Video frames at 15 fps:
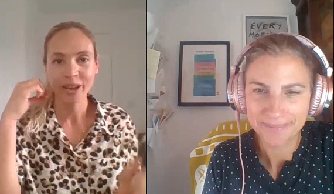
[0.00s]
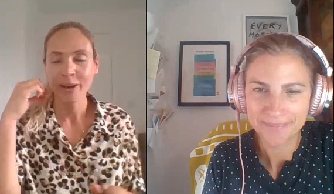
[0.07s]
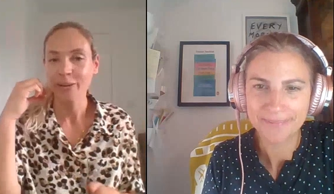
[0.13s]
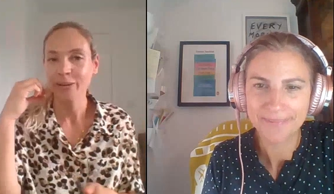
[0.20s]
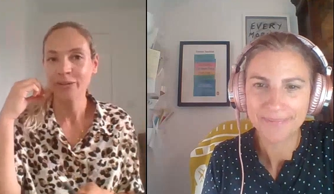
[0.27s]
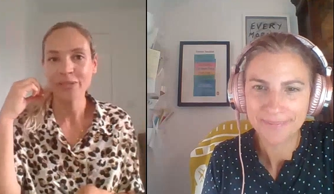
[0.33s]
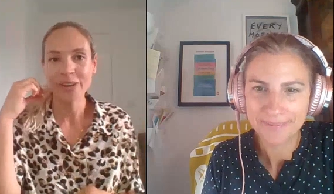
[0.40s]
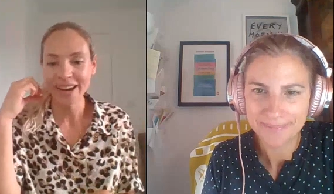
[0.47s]
Speaker 1: I
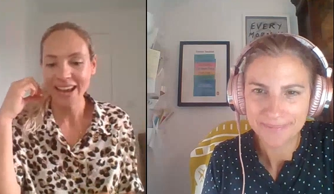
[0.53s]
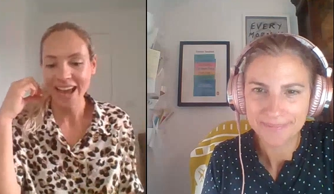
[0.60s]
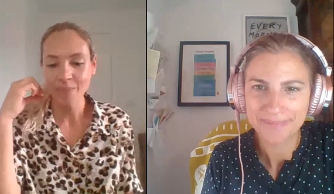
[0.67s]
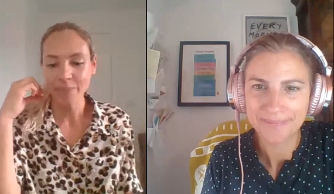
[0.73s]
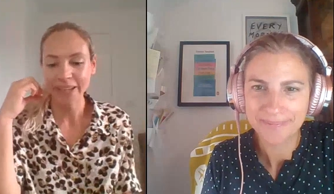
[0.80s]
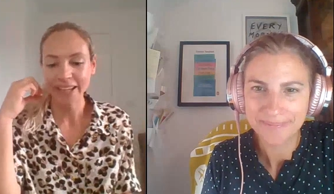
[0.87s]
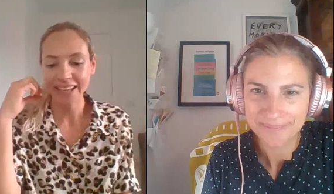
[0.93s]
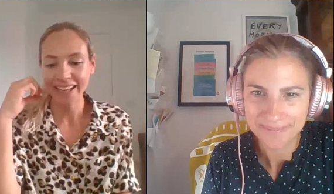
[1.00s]
was very
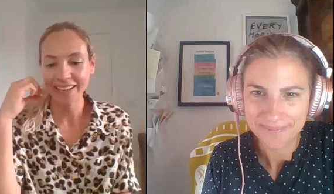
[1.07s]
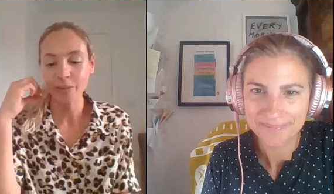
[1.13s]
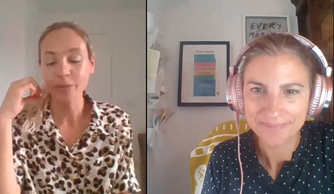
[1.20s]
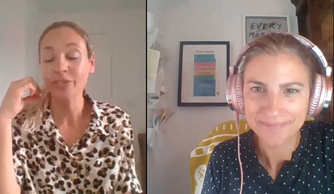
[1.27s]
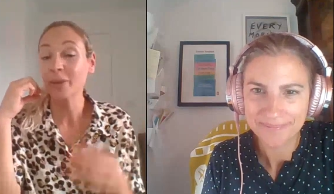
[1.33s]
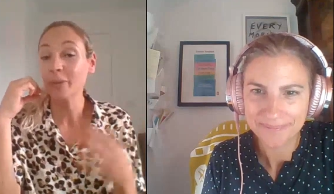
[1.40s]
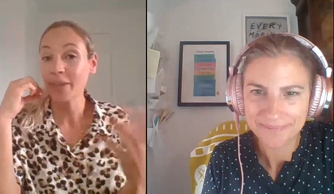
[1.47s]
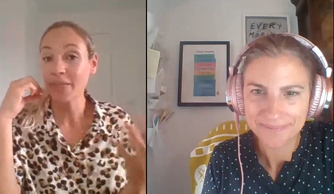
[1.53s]
happy, or
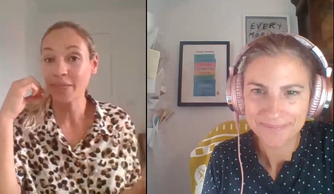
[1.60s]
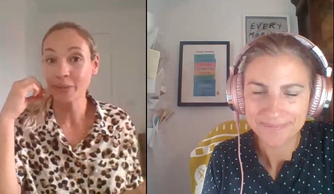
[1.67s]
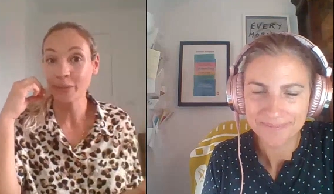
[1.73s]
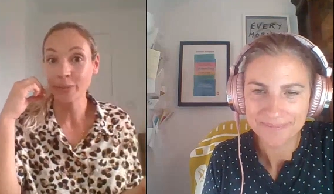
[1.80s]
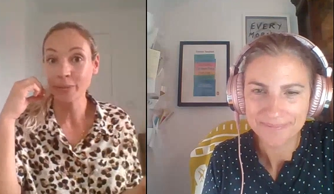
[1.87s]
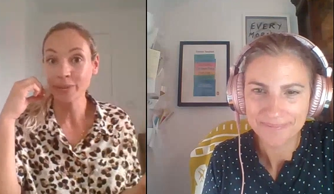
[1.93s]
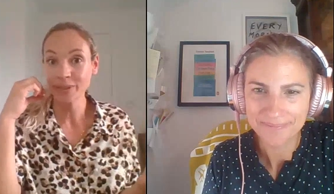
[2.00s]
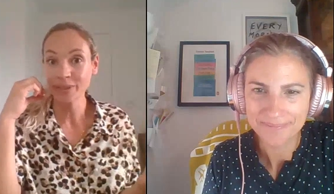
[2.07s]
so I
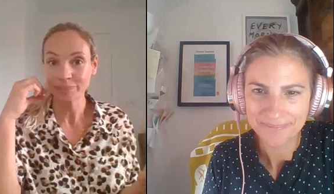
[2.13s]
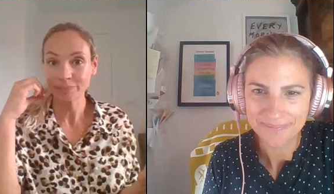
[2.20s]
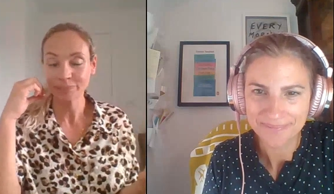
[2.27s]
thought.